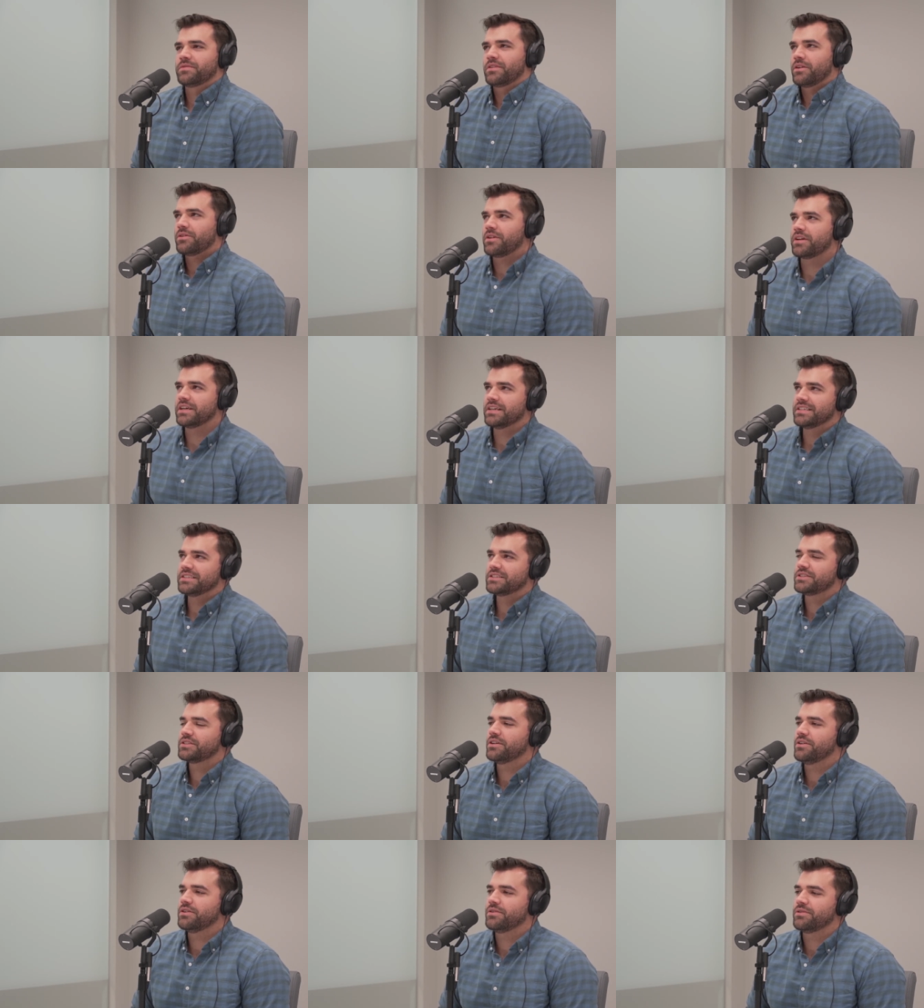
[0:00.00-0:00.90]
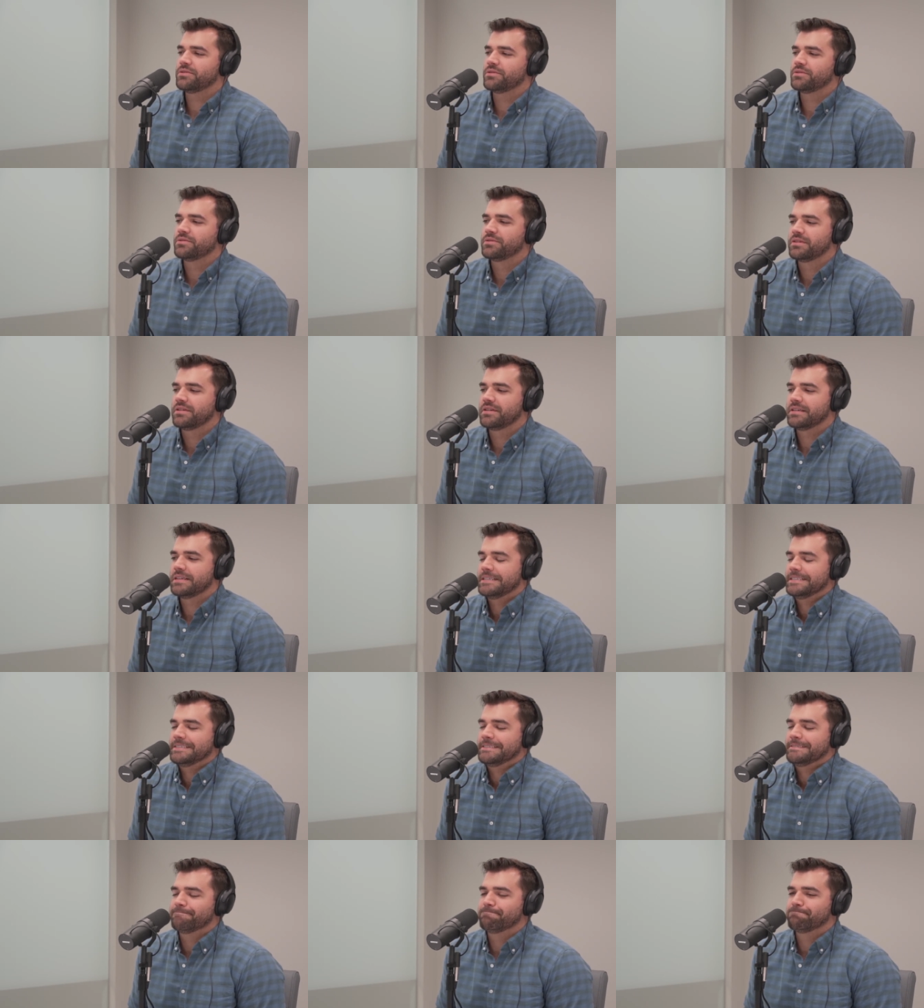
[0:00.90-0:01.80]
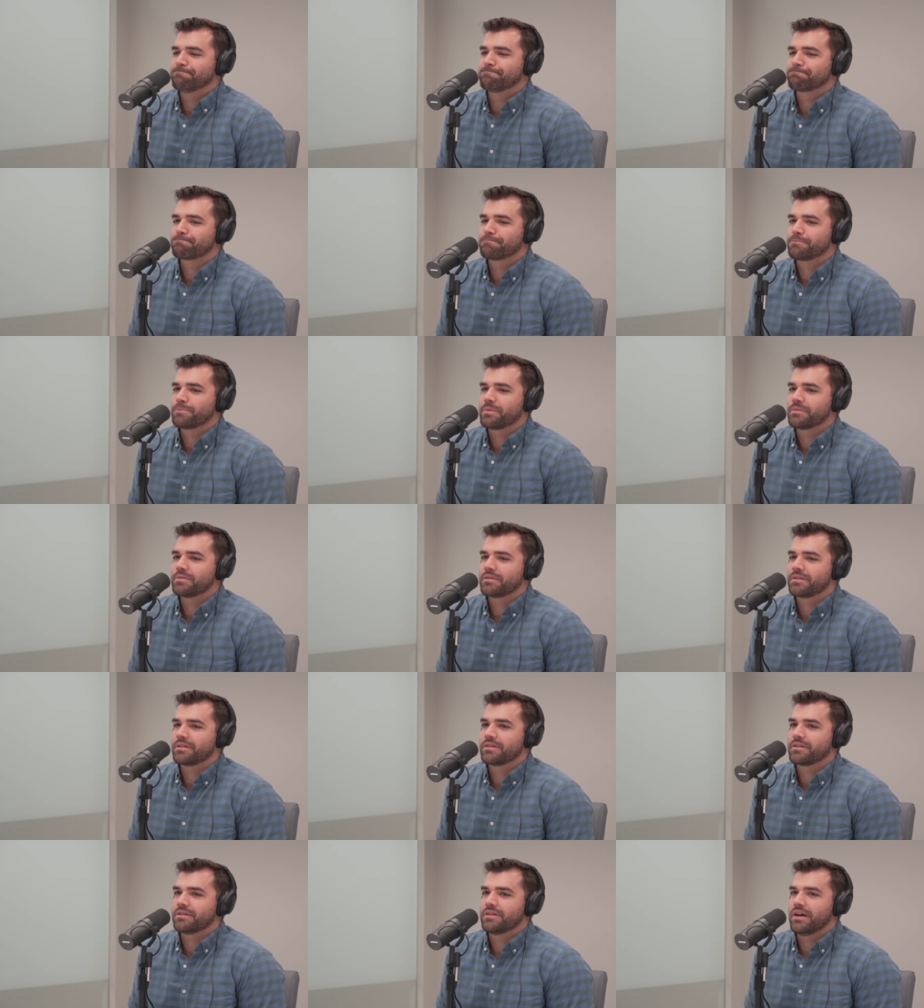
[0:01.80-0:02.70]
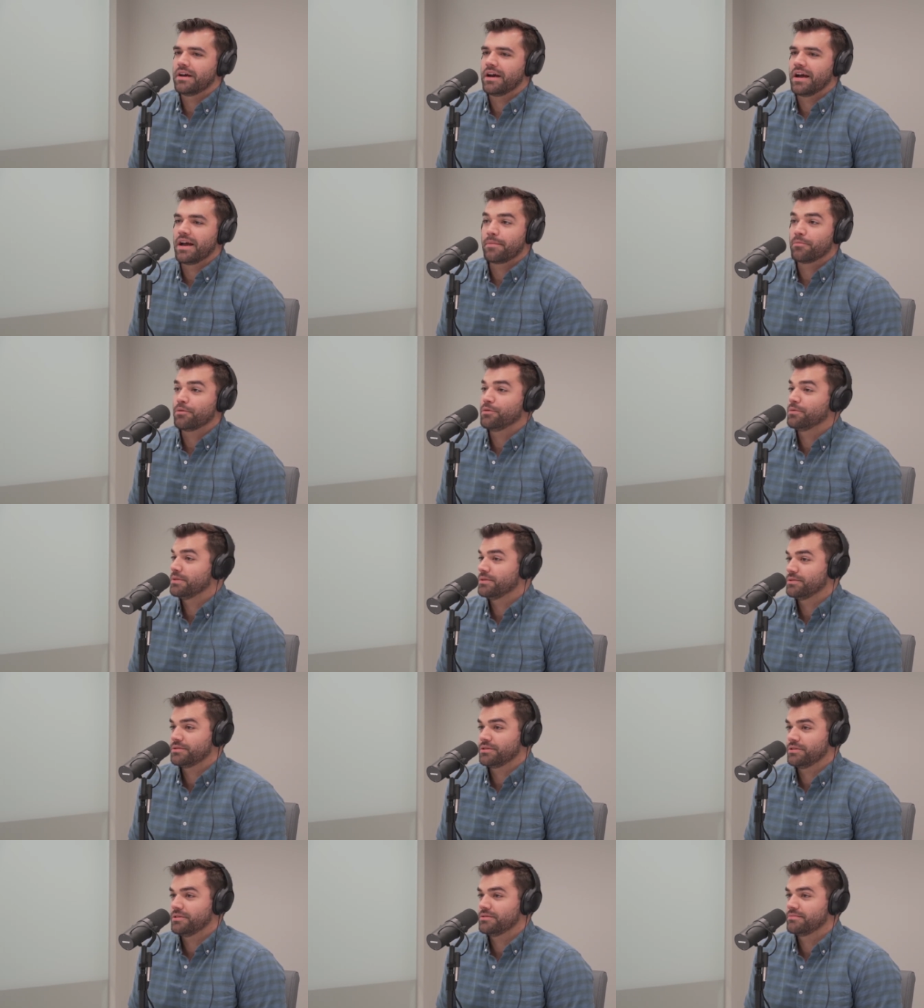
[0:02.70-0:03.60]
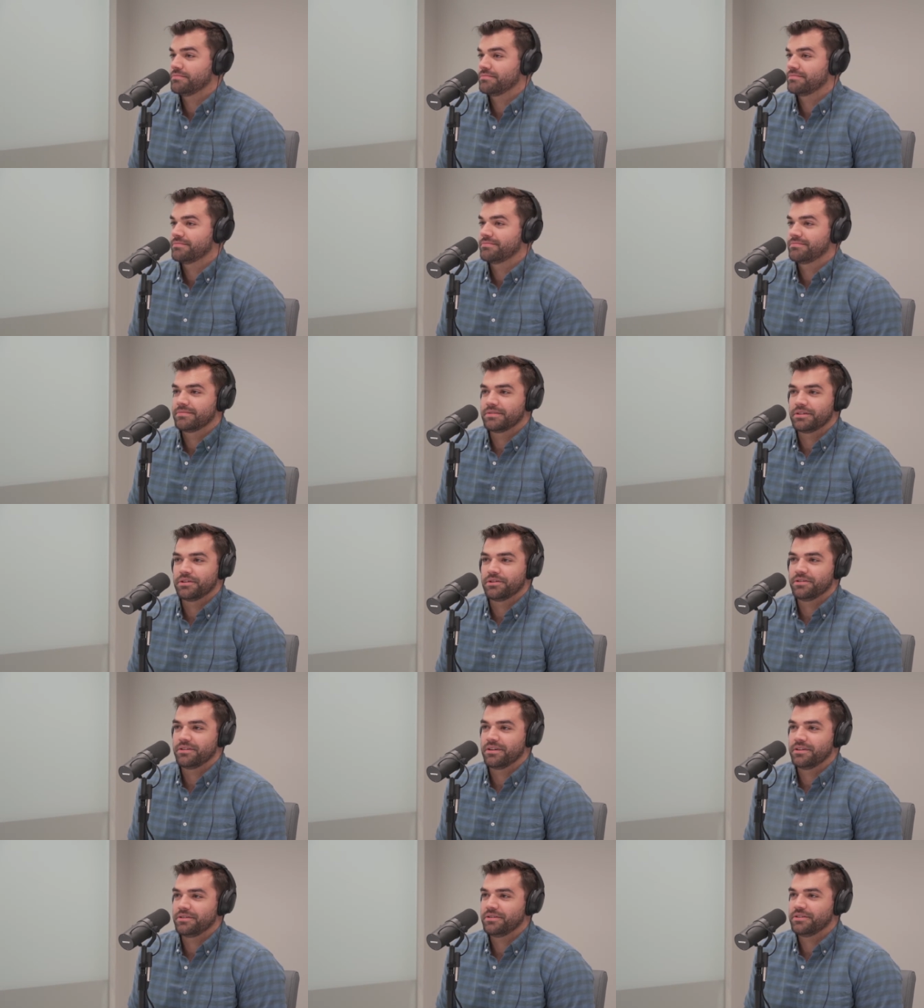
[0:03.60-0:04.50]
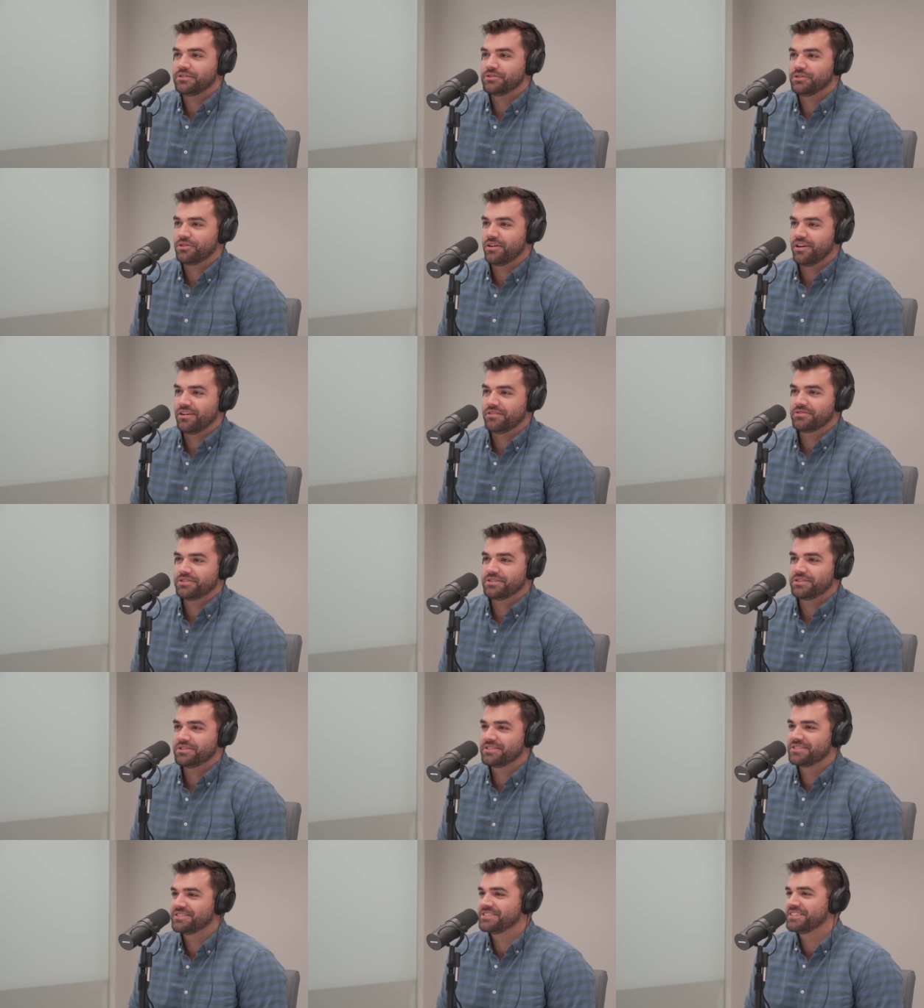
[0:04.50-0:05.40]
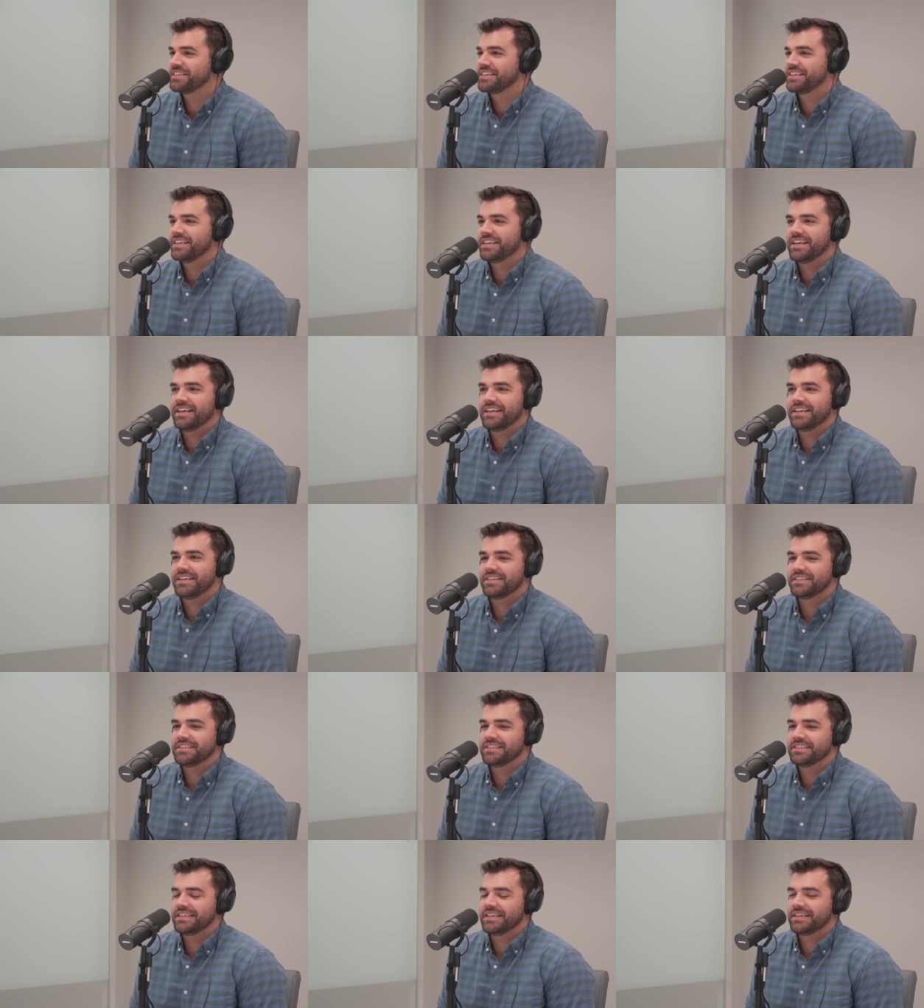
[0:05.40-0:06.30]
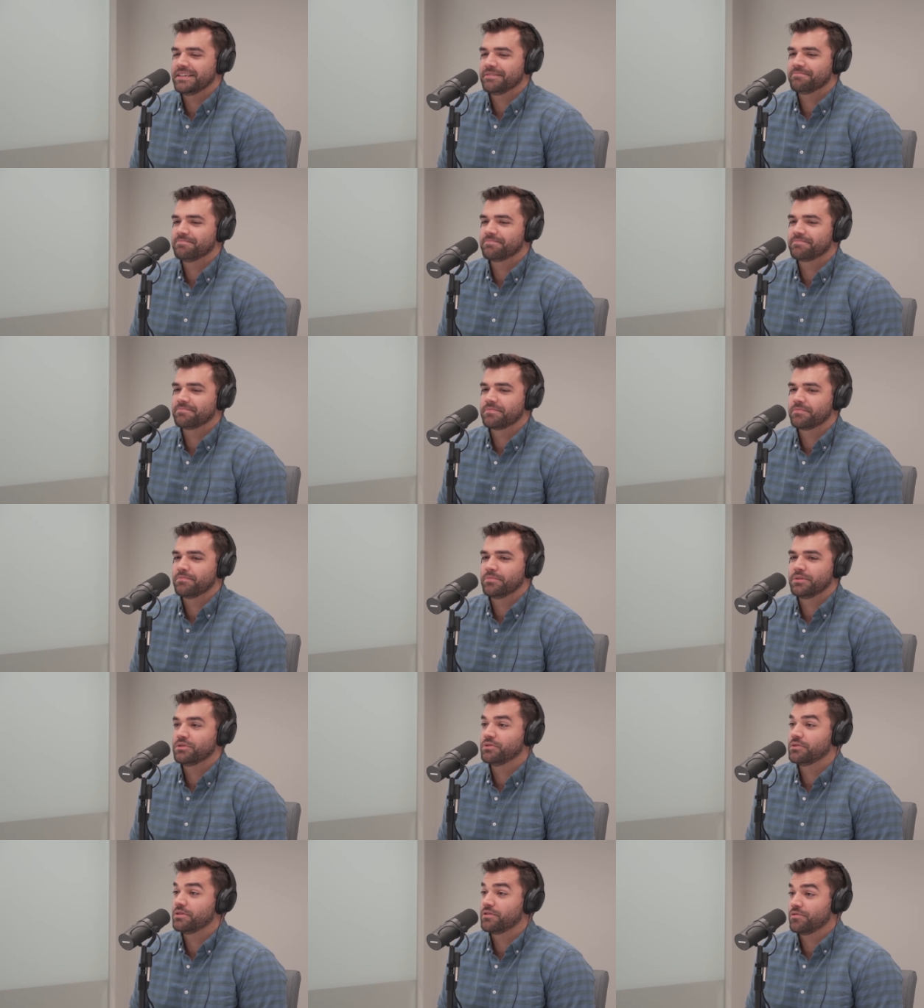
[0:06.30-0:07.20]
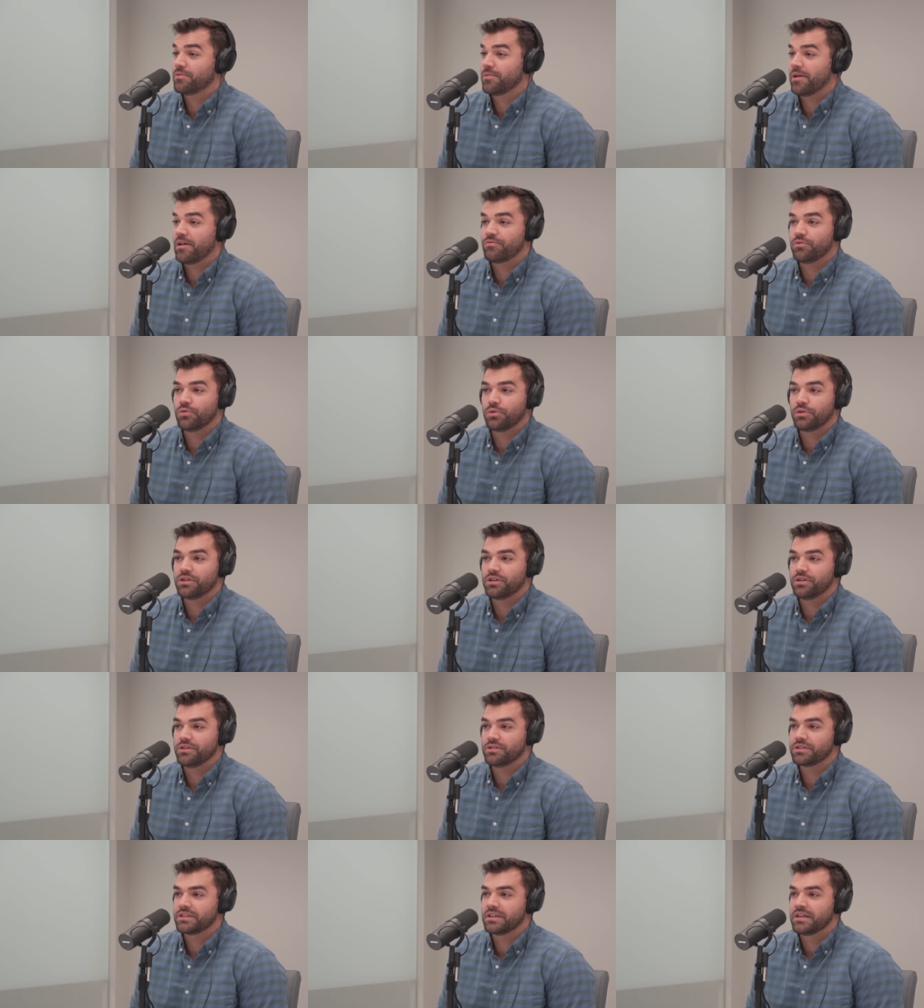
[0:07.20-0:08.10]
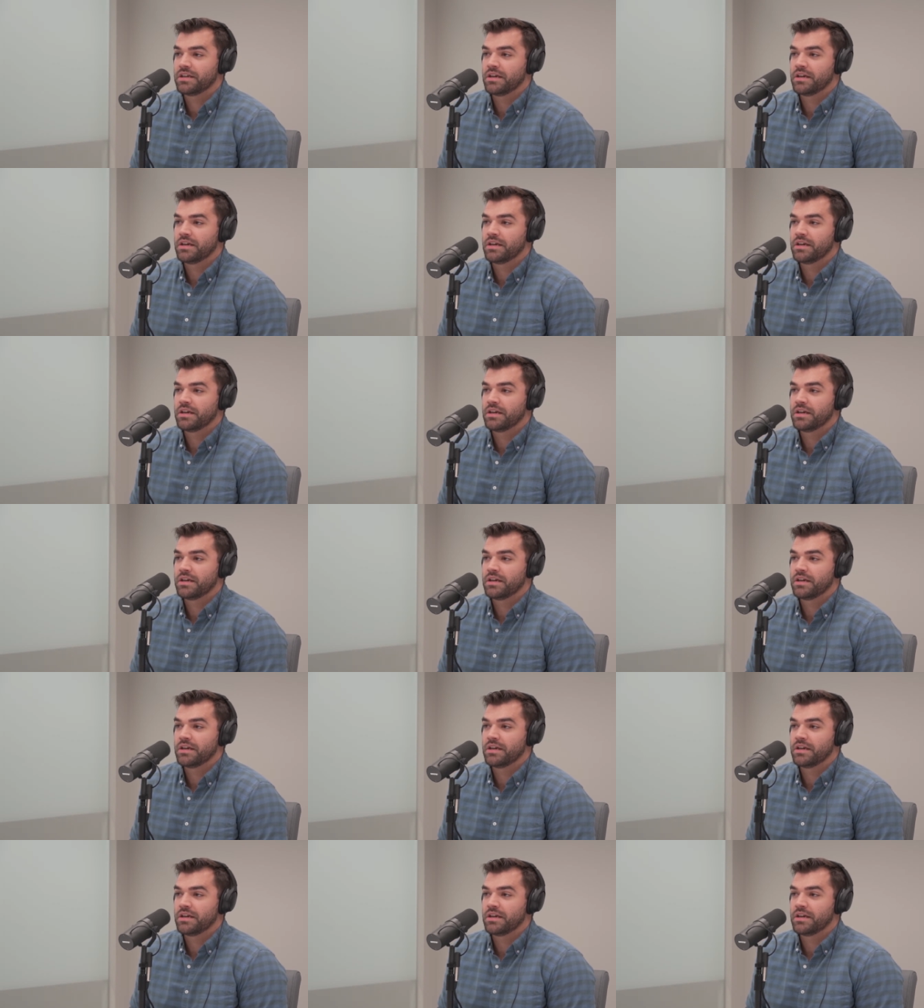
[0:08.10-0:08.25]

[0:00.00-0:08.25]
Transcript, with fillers: Okay, so I'm a realtor here at your office, and been doing it for about 4 years.